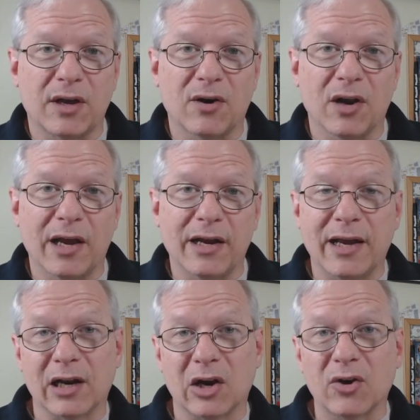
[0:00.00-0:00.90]

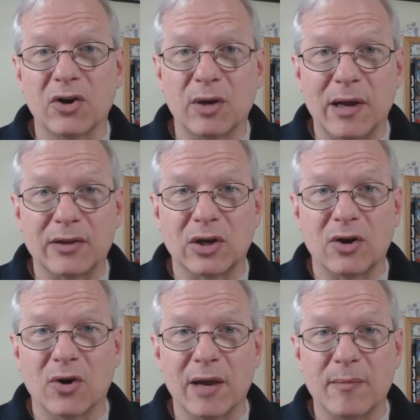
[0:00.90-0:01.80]
Carolina and learned about the
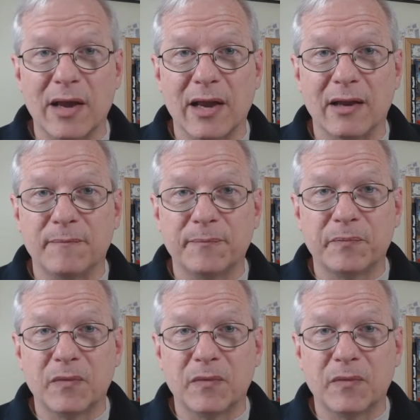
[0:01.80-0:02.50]
gray man,